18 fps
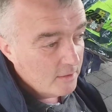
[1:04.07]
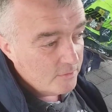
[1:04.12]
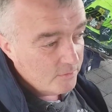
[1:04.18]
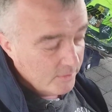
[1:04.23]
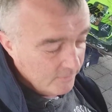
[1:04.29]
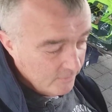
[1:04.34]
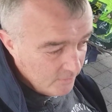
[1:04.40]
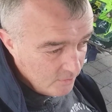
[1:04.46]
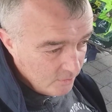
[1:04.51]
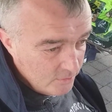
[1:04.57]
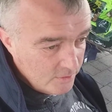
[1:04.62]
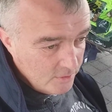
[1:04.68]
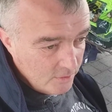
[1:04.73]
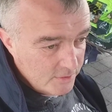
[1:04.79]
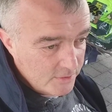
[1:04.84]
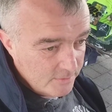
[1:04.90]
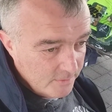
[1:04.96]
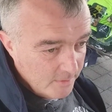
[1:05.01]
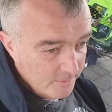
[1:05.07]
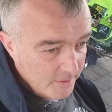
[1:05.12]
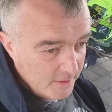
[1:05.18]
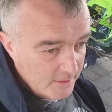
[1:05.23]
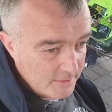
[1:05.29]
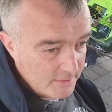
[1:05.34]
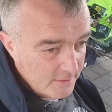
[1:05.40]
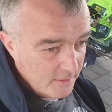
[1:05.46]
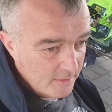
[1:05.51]
we've a good customer
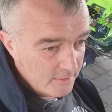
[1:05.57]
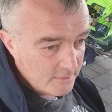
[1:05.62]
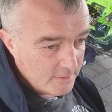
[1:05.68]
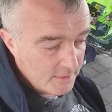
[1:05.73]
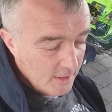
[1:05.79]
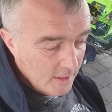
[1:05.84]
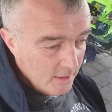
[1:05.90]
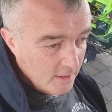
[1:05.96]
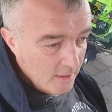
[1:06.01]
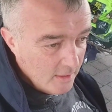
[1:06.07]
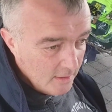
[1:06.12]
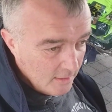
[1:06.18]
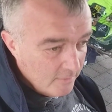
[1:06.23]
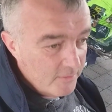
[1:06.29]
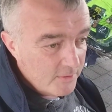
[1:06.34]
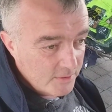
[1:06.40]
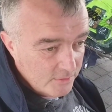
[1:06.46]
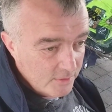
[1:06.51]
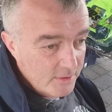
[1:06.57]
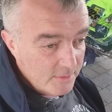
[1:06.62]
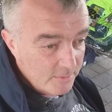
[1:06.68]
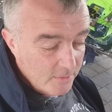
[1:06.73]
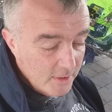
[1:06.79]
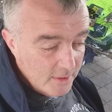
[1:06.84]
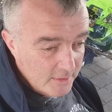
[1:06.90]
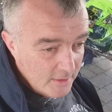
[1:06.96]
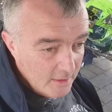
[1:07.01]
base, and if you treat them
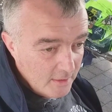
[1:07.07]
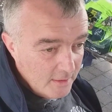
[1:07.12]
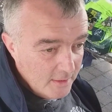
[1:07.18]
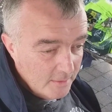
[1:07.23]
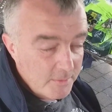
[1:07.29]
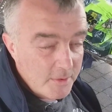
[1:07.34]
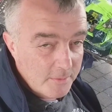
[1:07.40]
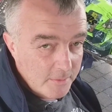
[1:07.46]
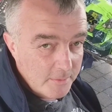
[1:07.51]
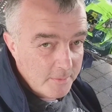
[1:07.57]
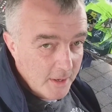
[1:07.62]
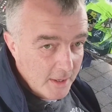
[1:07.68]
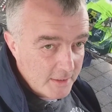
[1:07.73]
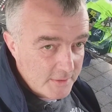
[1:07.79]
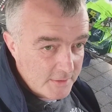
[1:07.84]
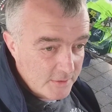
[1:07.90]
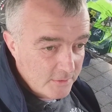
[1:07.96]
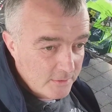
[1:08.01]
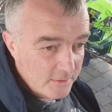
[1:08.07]
right, they'll keep coming back. So.